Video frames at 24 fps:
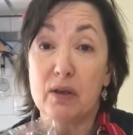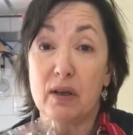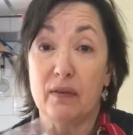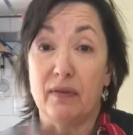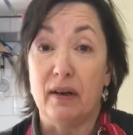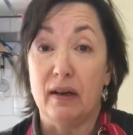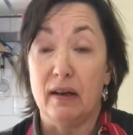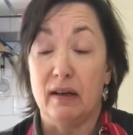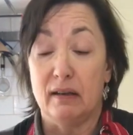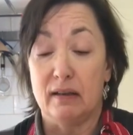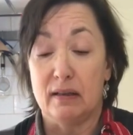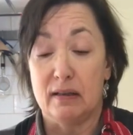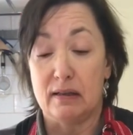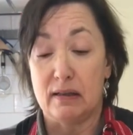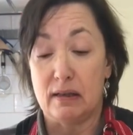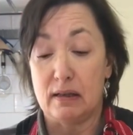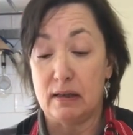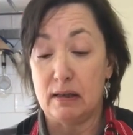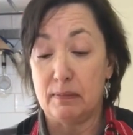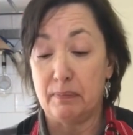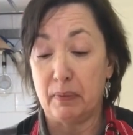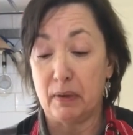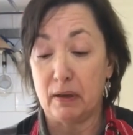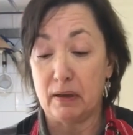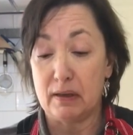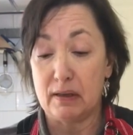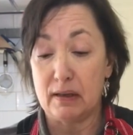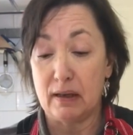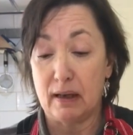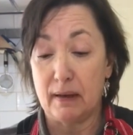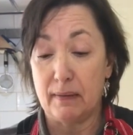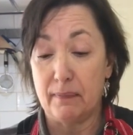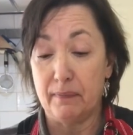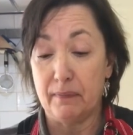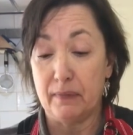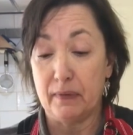I think this is, but
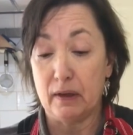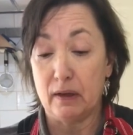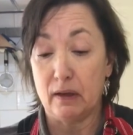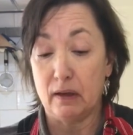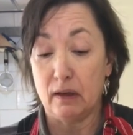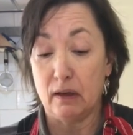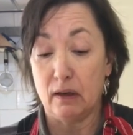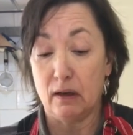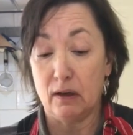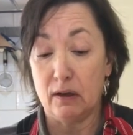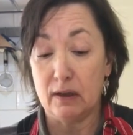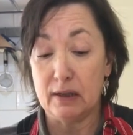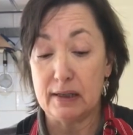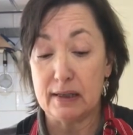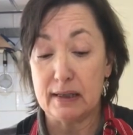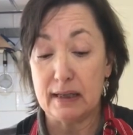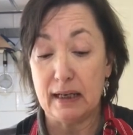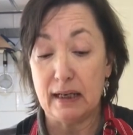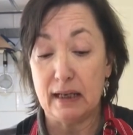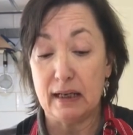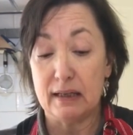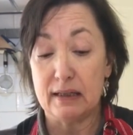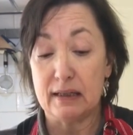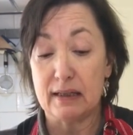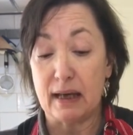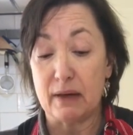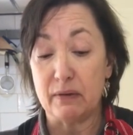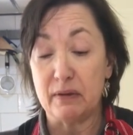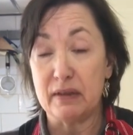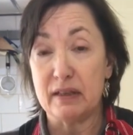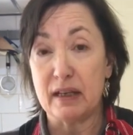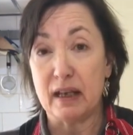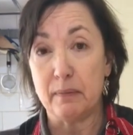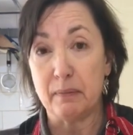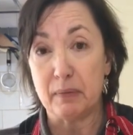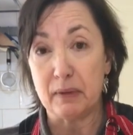honestly, it's out of
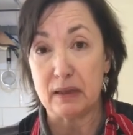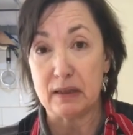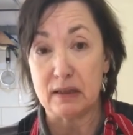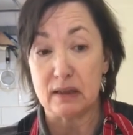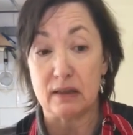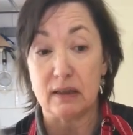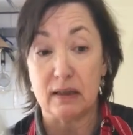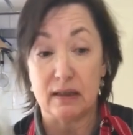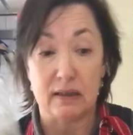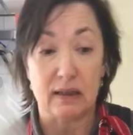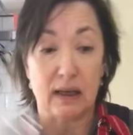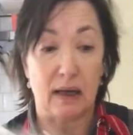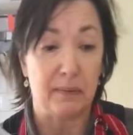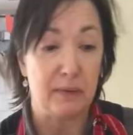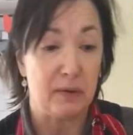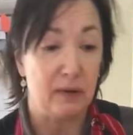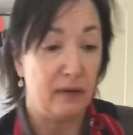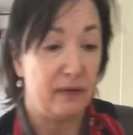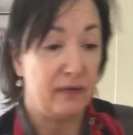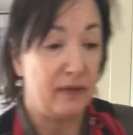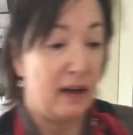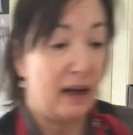date, but it's absolutely